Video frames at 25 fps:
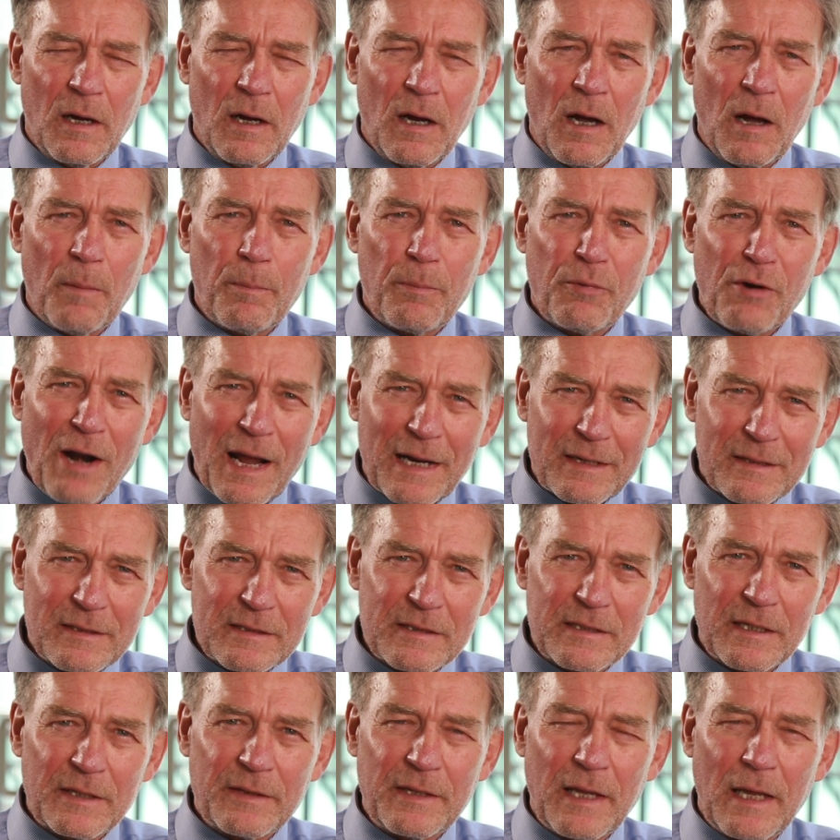are
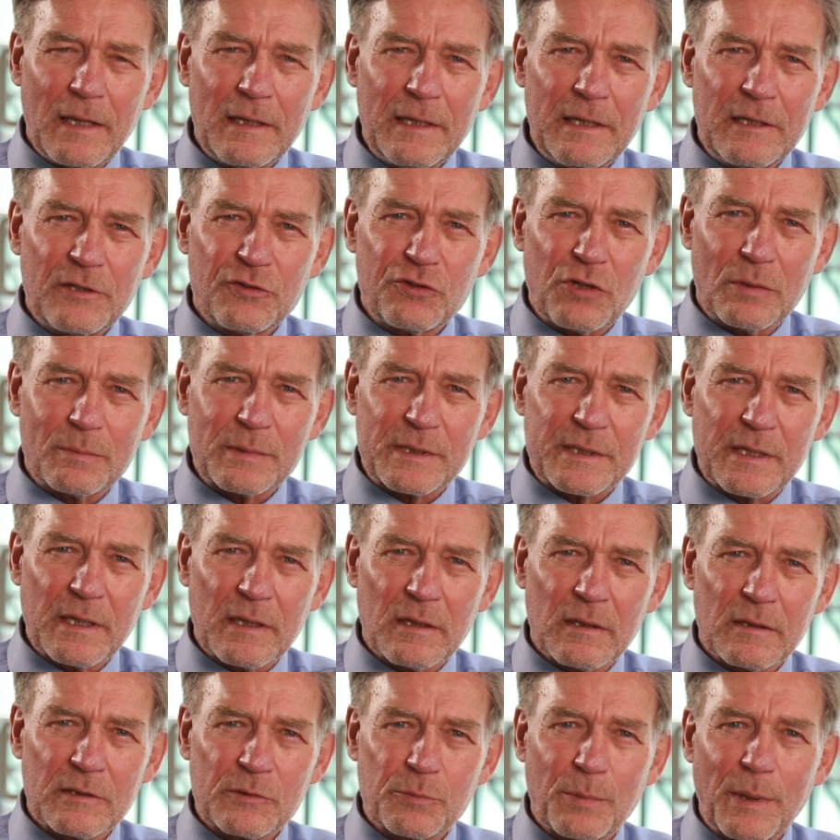practicing their leadership
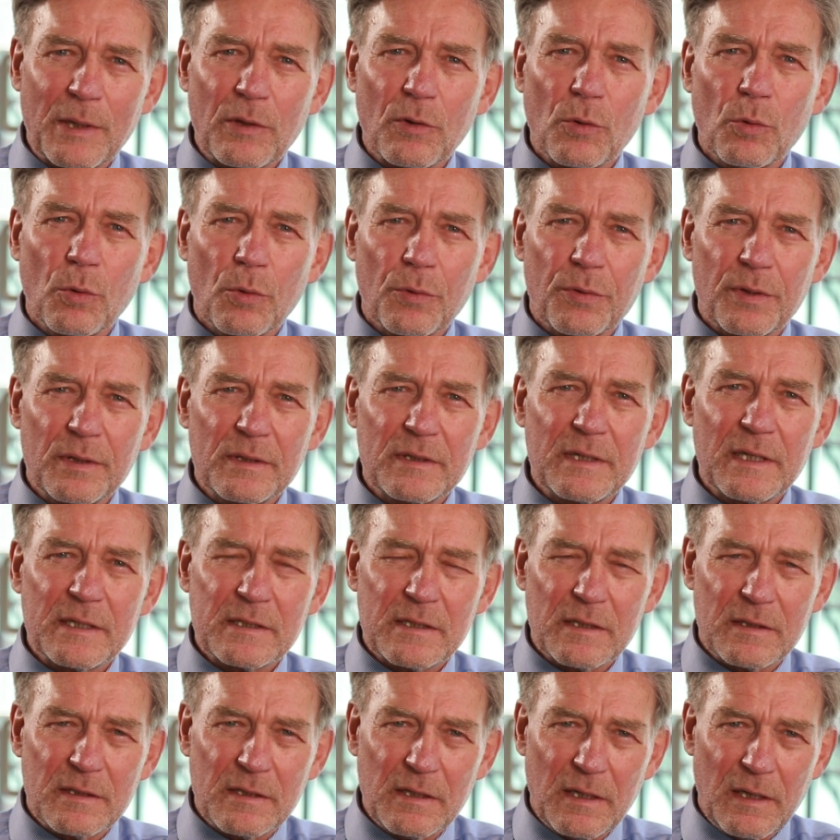skills with
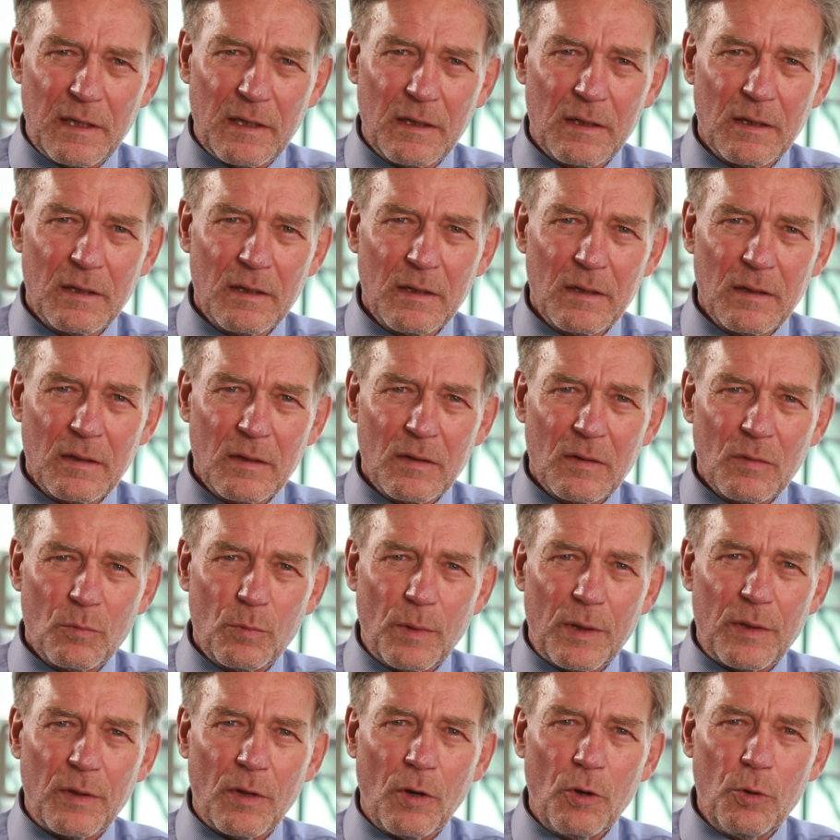authenticity,
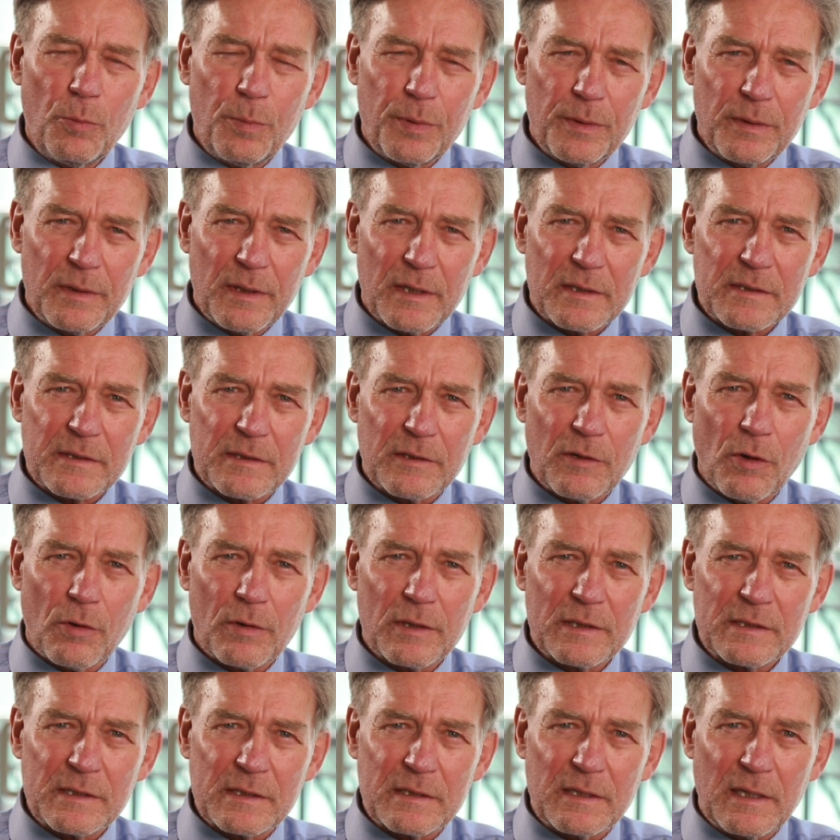with openness and
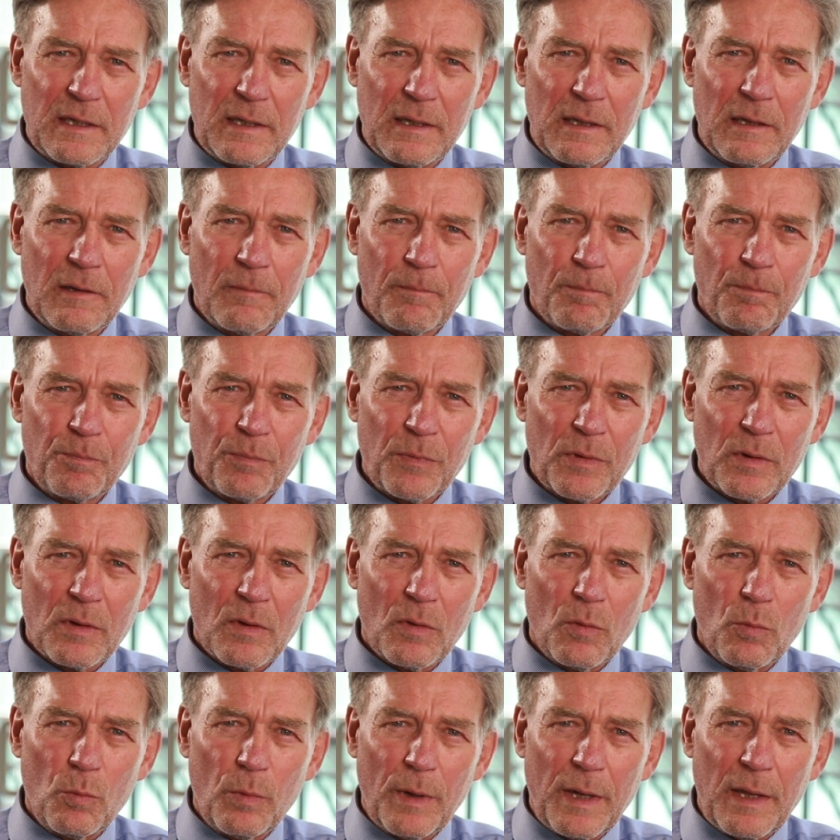honesty,
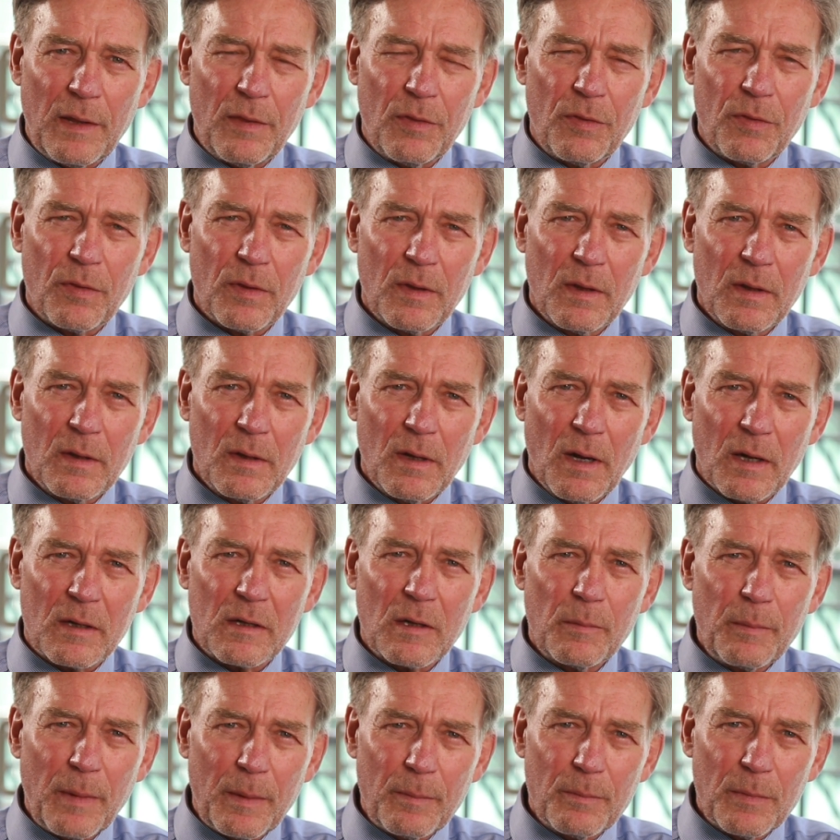with a
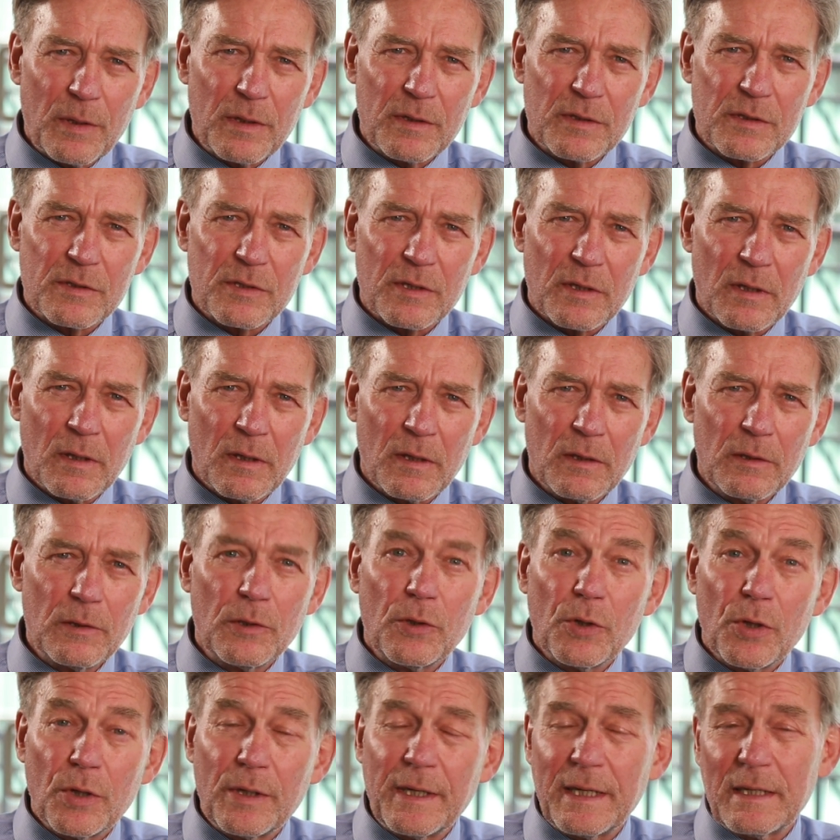commitment to
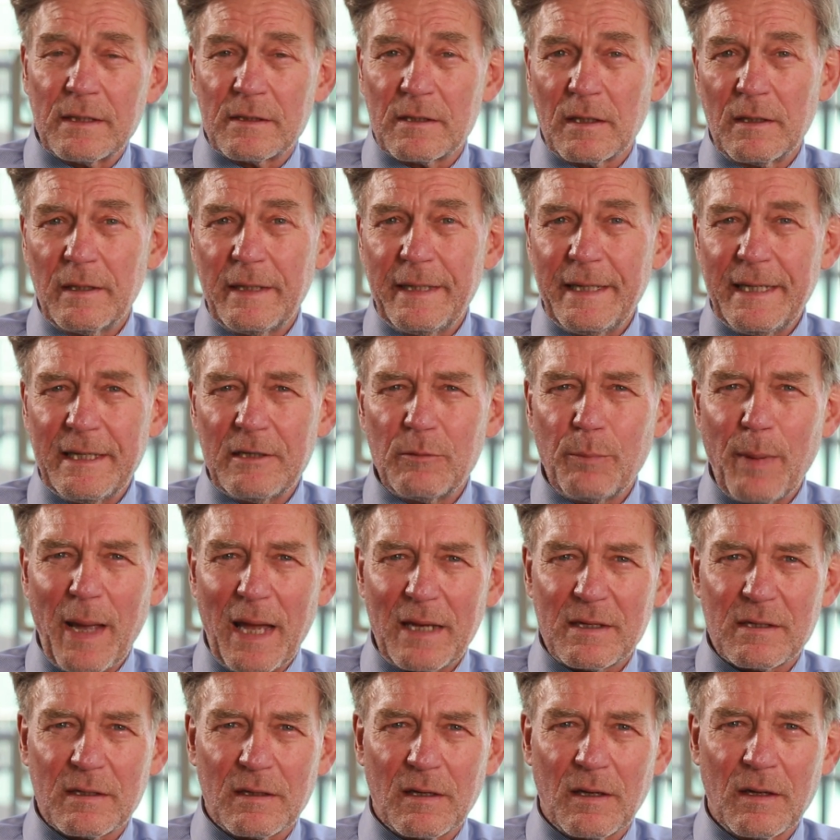learning to lead
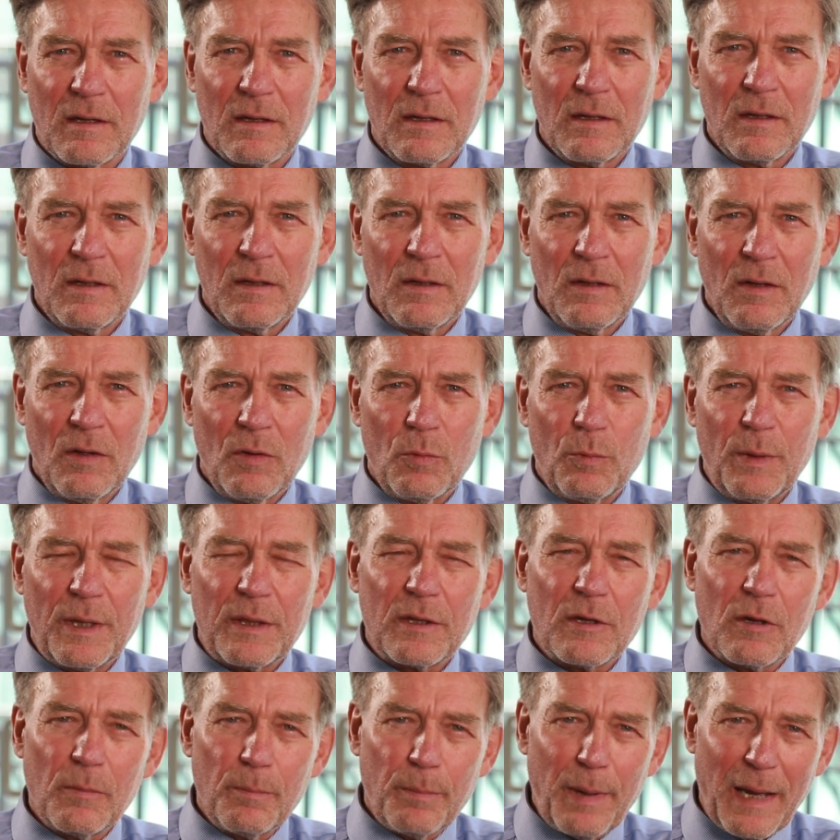better,
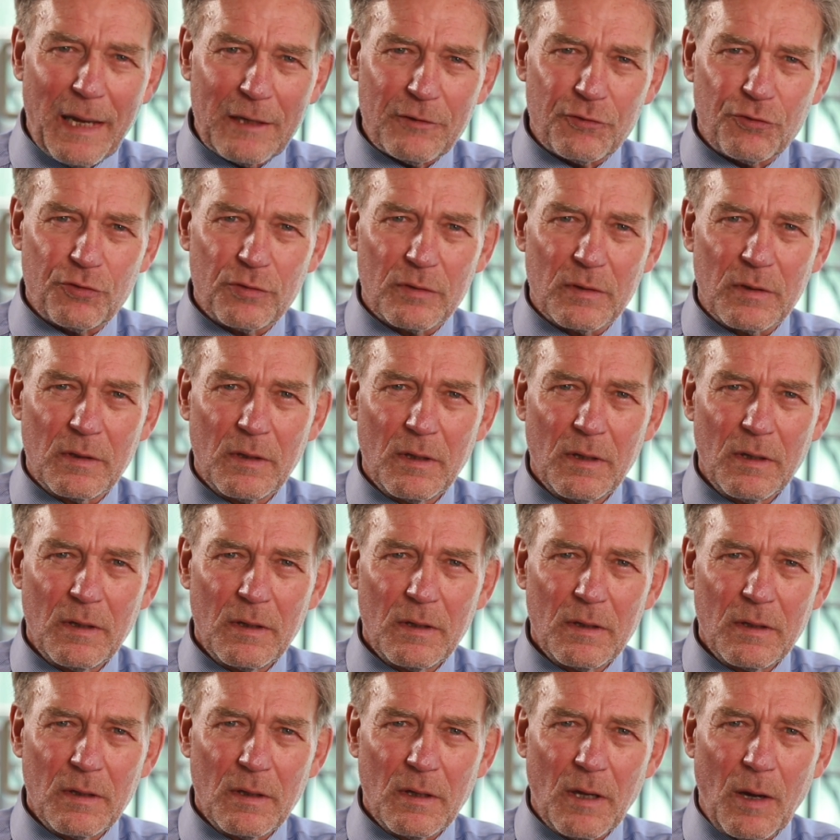with compassion
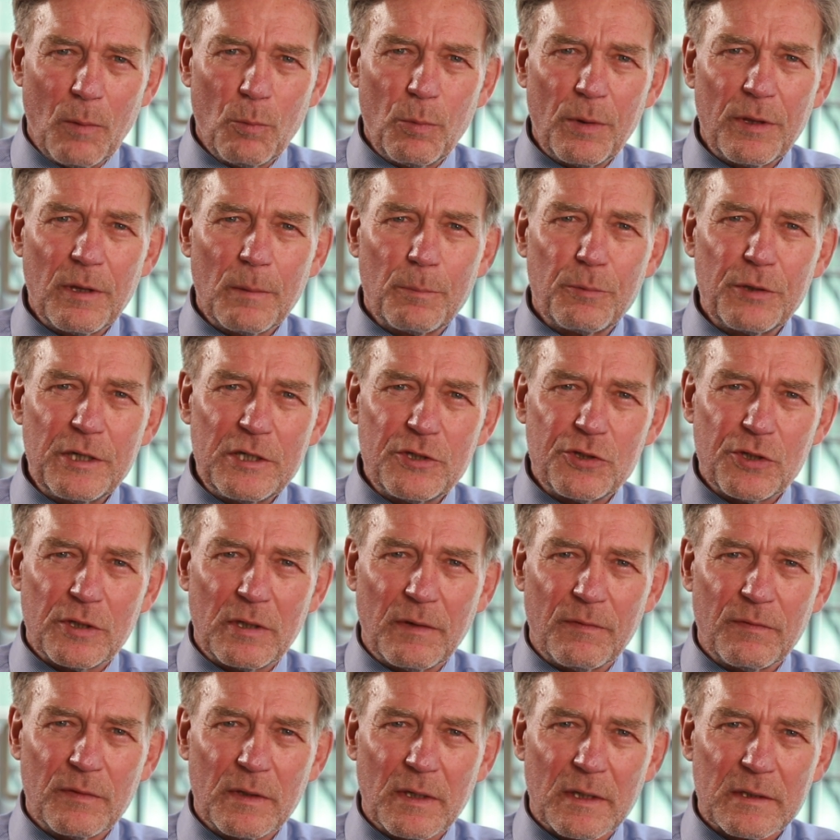and with
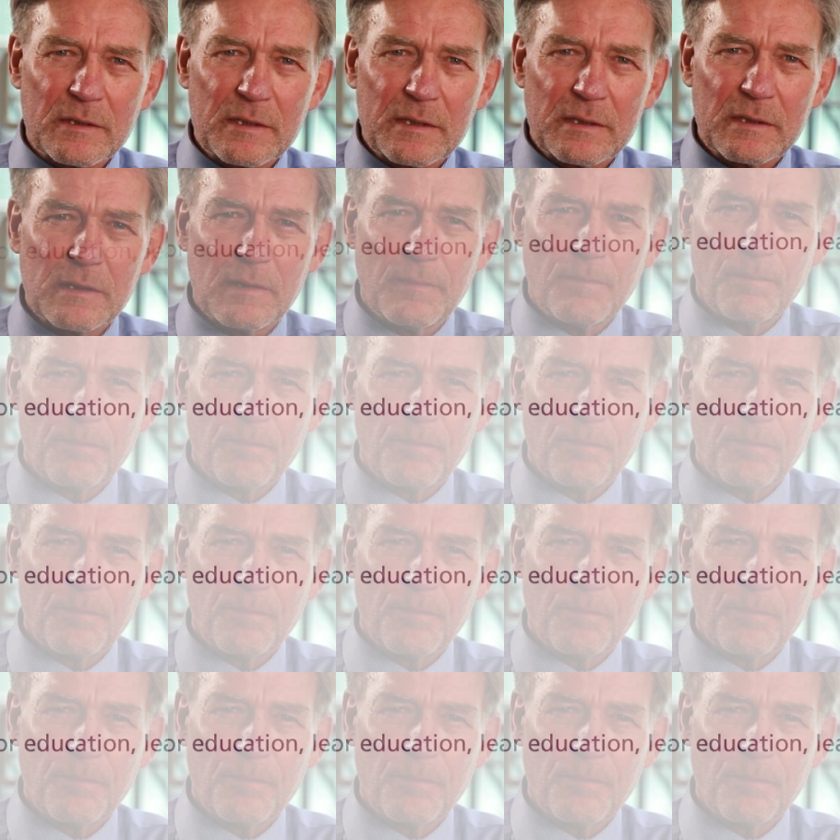appreciativeness.